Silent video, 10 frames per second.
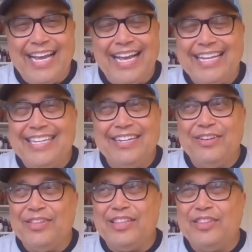I, you
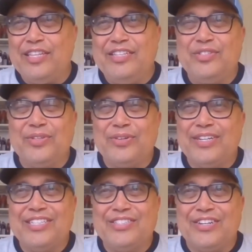know, these
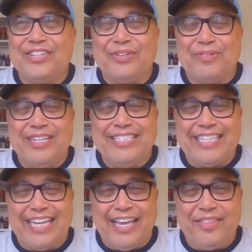stories start to run
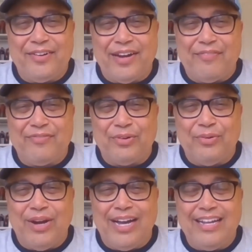together after
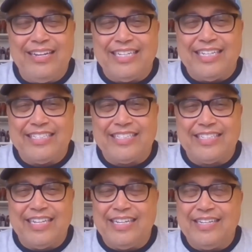a while, and
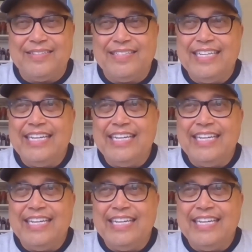it's uh,